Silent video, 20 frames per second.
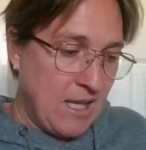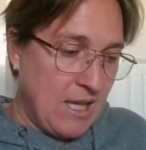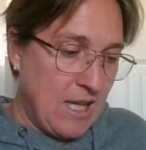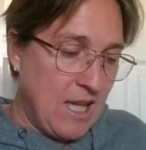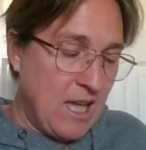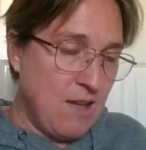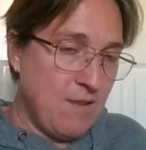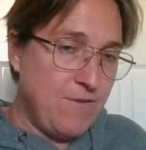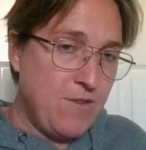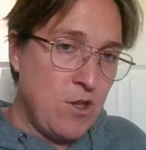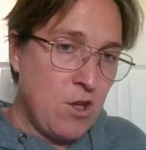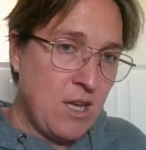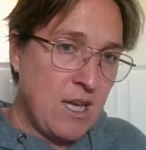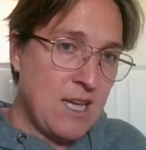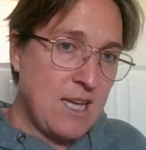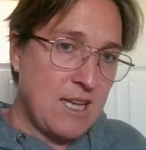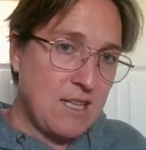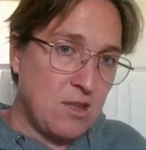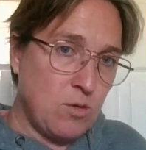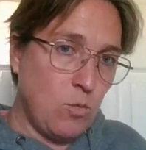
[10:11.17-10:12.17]
If you can
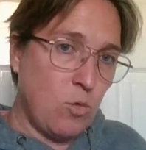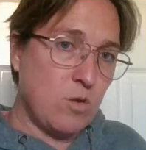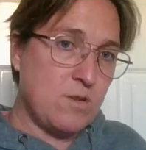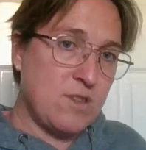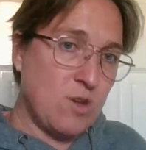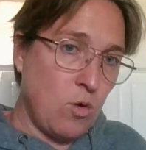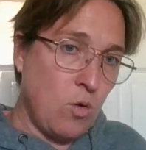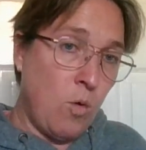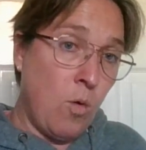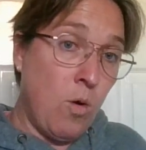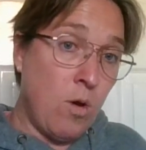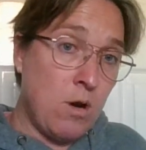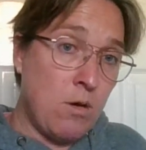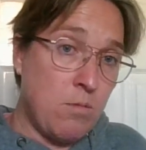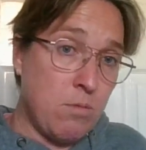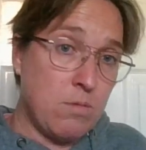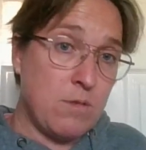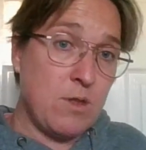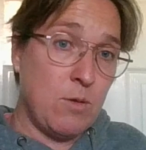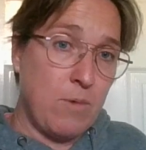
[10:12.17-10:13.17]
get the water
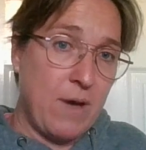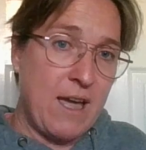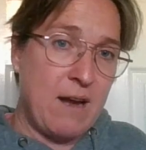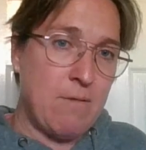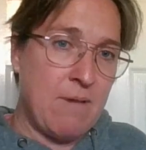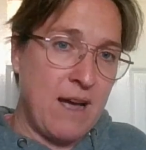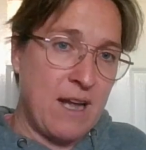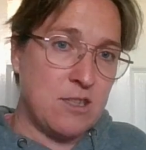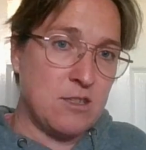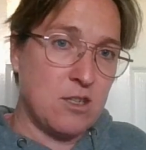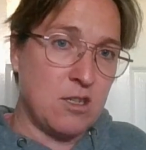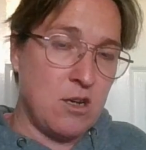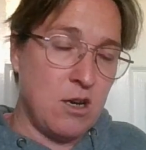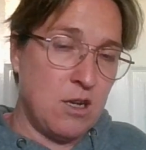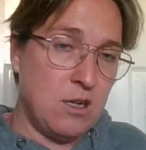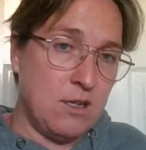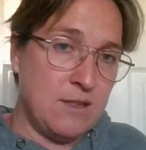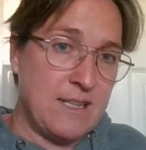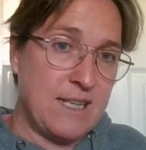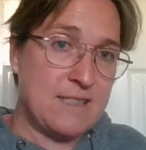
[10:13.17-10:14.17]
all the way around your
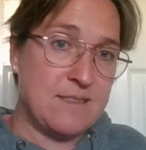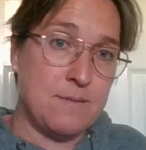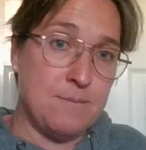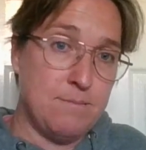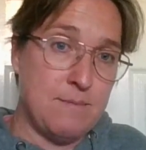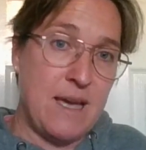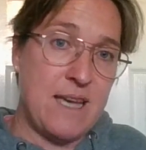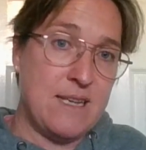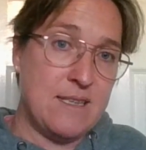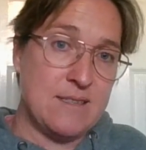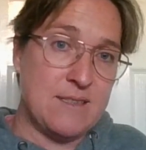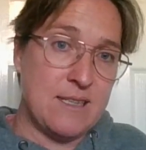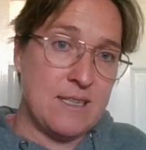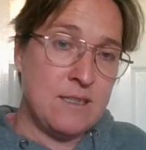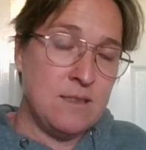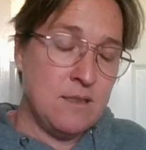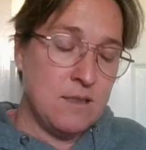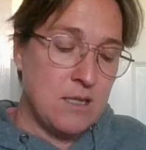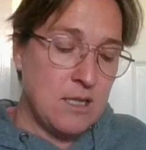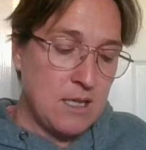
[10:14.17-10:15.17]
colon, that's
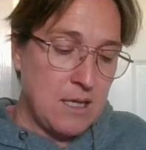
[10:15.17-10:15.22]
amazing.